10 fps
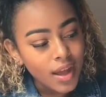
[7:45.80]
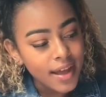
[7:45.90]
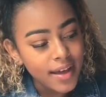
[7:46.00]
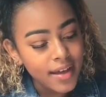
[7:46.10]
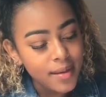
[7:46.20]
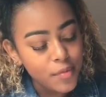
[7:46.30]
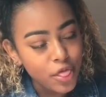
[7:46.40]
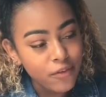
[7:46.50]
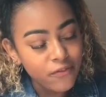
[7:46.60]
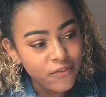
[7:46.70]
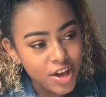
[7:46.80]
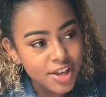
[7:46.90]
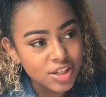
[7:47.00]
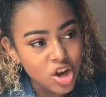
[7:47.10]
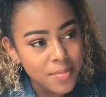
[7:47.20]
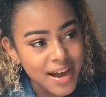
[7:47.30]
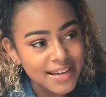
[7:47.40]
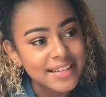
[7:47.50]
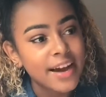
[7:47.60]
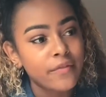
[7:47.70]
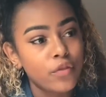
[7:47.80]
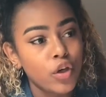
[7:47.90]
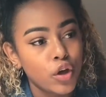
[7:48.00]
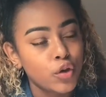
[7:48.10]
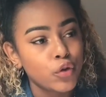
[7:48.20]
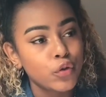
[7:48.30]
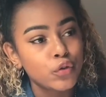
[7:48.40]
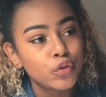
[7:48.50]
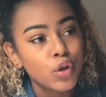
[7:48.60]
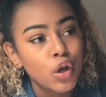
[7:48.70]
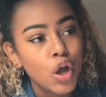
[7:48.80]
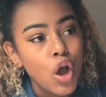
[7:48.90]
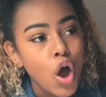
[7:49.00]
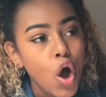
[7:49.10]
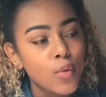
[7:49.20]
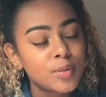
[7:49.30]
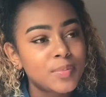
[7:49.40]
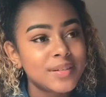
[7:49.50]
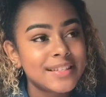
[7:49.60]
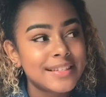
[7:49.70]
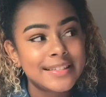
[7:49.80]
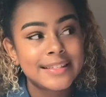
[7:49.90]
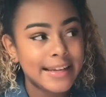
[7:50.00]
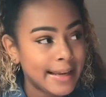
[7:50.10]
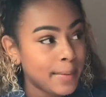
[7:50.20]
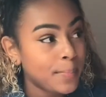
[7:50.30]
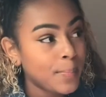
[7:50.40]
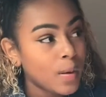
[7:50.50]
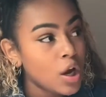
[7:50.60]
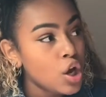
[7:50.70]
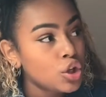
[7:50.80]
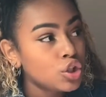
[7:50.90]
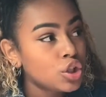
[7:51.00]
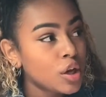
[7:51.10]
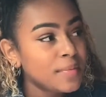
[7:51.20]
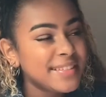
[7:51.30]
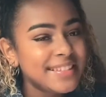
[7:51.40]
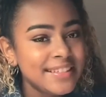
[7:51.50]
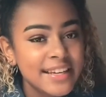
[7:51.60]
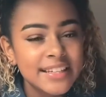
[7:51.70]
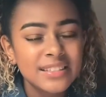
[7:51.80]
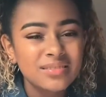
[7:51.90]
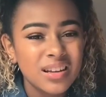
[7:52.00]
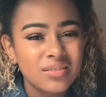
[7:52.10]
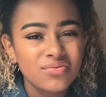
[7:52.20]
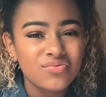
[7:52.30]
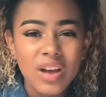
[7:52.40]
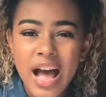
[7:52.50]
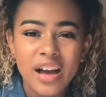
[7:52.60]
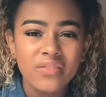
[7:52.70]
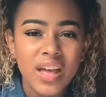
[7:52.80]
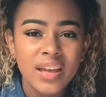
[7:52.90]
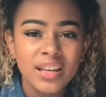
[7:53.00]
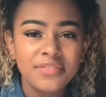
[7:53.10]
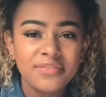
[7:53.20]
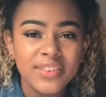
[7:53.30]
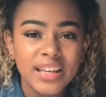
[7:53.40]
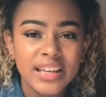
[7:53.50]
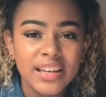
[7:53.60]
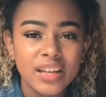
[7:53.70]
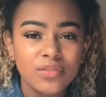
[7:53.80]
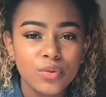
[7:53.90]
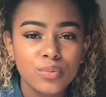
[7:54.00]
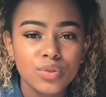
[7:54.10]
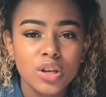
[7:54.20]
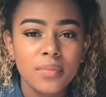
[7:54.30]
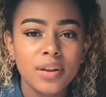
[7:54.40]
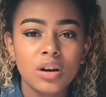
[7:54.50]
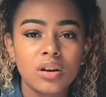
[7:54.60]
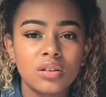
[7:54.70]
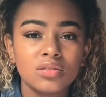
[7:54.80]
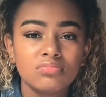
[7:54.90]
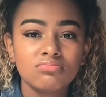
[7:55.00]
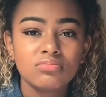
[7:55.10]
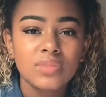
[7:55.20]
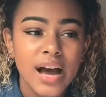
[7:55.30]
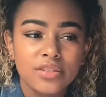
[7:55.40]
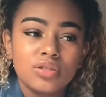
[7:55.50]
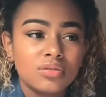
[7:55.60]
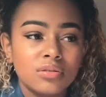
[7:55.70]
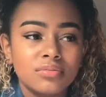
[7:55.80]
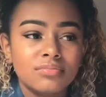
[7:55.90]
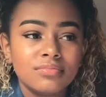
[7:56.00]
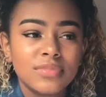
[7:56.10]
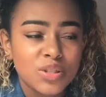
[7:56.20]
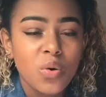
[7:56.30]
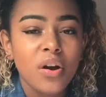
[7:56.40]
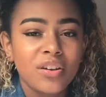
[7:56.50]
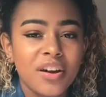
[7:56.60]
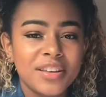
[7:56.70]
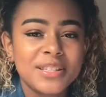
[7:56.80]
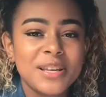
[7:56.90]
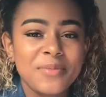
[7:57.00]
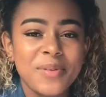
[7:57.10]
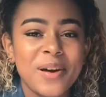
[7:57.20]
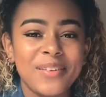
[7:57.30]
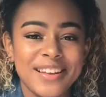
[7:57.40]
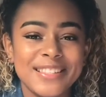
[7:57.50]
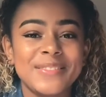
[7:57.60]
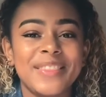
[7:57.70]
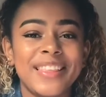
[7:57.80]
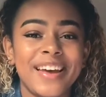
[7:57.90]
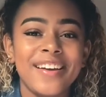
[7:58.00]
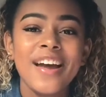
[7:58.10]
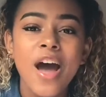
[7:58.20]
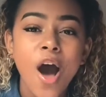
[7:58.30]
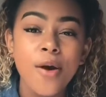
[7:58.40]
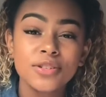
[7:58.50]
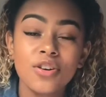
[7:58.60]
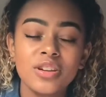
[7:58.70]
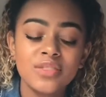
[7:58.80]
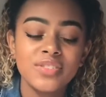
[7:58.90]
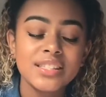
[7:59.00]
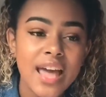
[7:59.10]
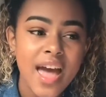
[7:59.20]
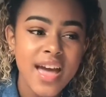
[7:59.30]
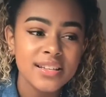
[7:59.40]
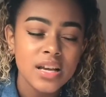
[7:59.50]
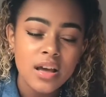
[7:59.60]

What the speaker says: The first time I had to have those, I was put to sleep. So didn't have any feeling of what was going on at all. It's quite nice, to be honest with you. I was kind of scared